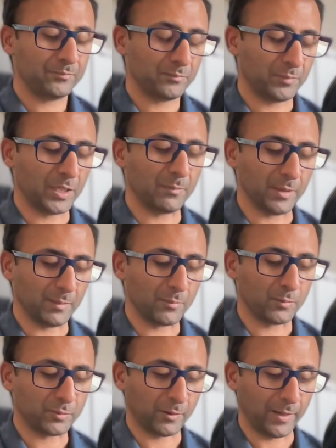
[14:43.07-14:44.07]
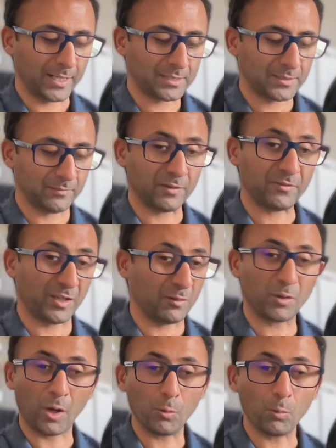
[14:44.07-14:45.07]
Be a bit more proactive, and I think it will
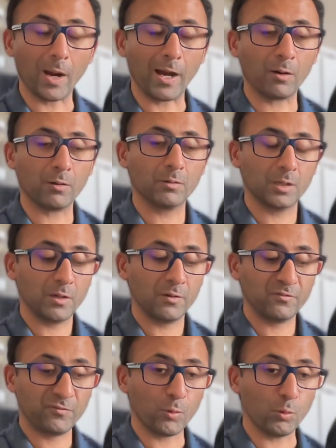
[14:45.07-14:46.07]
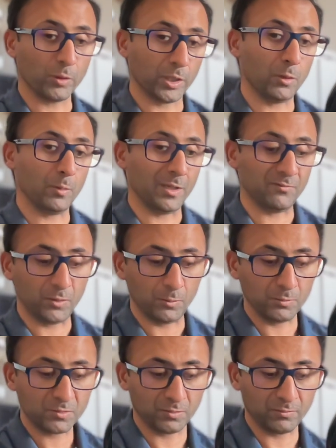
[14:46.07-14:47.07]
go well for you if you
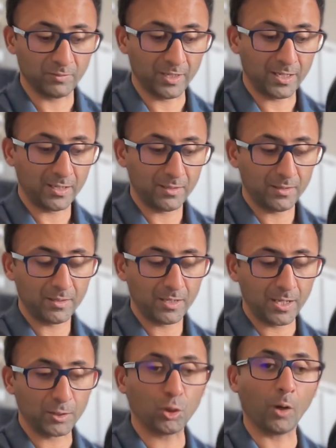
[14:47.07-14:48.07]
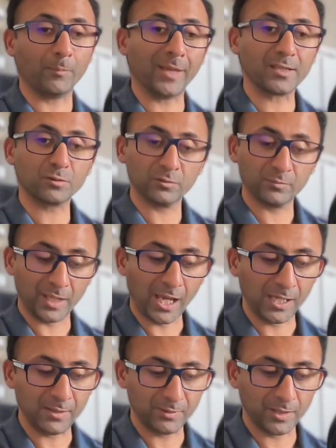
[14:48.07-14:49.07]
sort of adopt that sort of
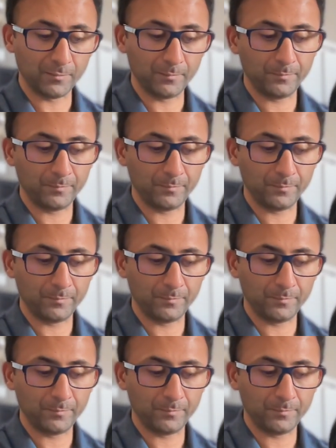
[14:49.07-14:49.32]
behavior.